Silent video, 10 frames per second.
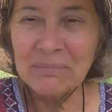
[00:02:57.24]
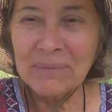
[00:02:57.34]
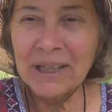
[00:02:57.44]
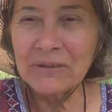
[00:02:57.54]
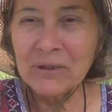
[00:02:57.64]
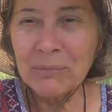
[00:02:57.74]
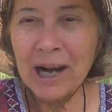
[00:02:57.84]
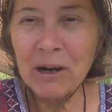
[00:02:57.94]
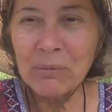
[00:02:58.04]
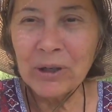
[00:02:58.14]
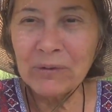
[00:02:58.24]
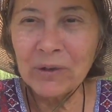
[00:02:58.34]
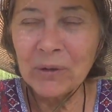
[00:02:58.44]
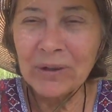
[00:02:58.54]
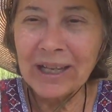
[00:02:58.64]
but from our point of
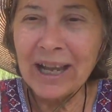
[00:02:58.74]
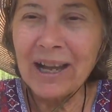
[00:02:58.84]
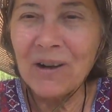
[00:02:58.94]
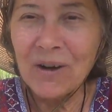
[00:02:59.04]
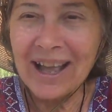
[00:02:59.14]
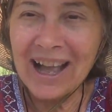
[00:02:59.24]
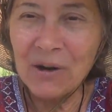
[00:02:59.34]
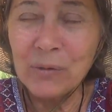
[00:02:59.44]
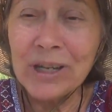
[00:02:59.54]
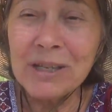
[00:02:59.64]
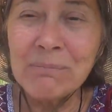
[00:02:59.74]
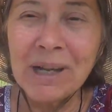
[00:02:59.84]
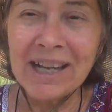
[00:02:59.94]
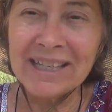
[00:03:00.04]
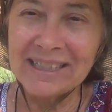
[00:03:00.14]
view and how, how we
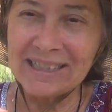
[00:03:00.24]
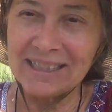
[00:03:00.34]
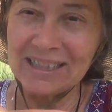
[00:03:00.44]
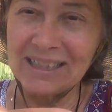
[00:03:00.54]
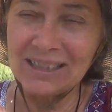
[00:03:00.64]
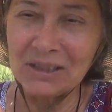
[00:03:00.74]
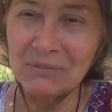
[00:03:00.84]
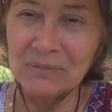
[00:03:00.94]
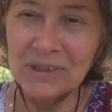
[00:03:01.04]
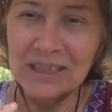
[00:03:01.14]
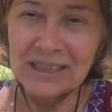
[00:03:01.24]
might um,